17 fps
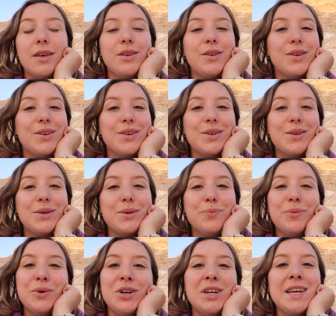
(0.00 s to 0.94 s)
Good
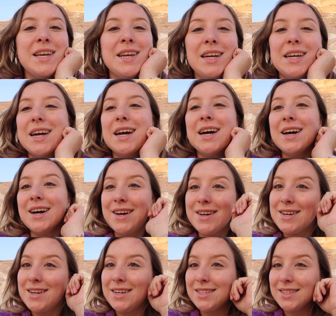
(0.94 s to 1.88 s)
morning,
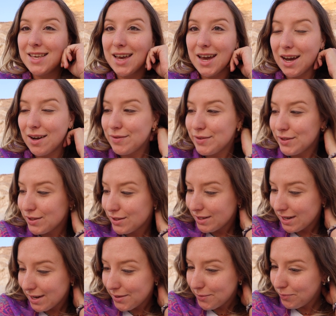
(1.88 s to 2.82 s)
guys.
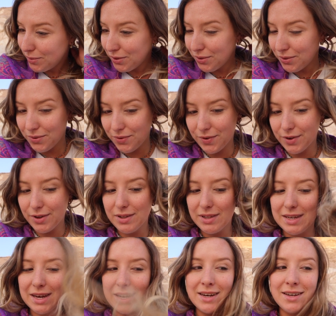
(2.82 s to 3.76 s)
After a beautiful
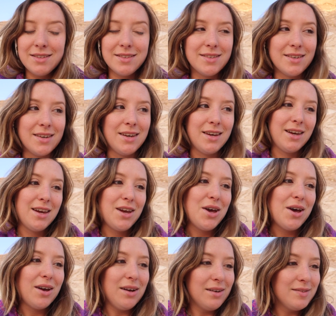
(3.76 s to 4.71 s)
night
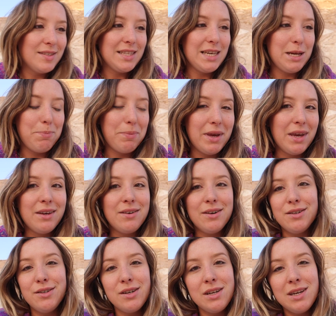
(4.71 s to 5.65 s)
of sleeping
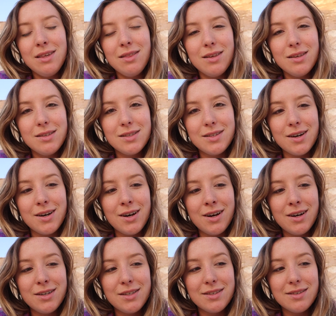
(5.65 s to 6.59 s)
underneath the
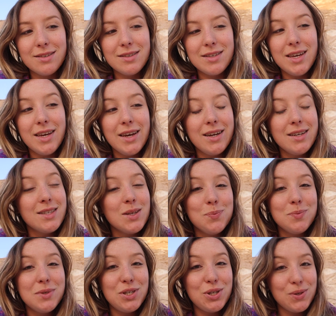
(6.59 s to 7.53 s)
stars, seeing
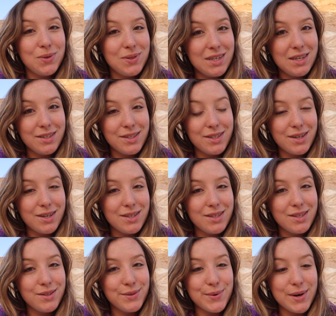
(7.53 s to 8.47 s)
some shooting
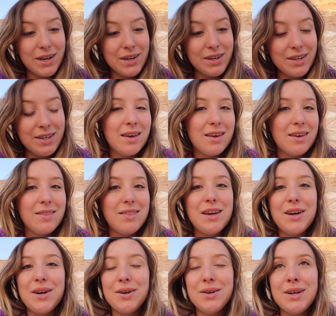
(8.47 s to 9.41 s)
stars as well,
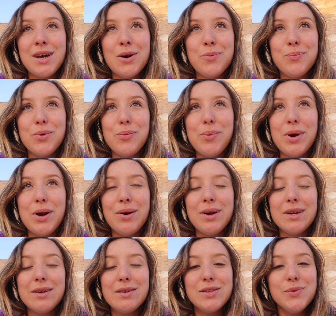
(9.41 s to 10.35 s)
they are now
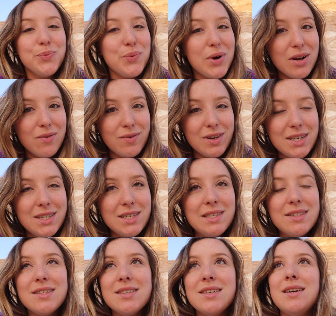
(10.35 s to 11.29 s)
preparing us
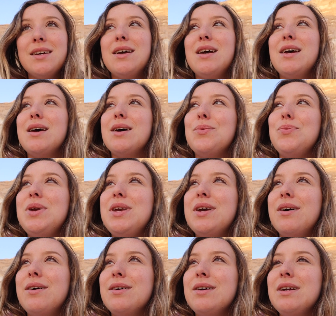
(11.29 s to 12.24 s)
breakfast.
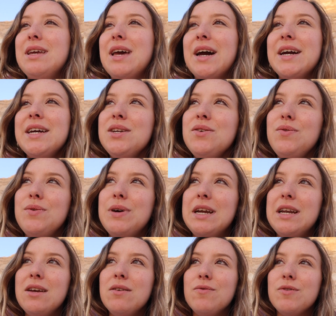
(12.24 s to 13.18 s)
We are kind of
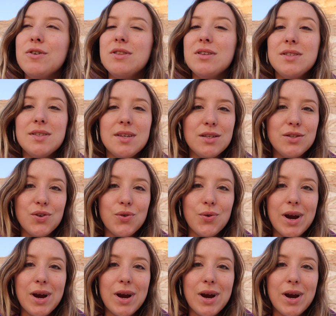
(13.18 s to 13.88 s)
waiting for the sun to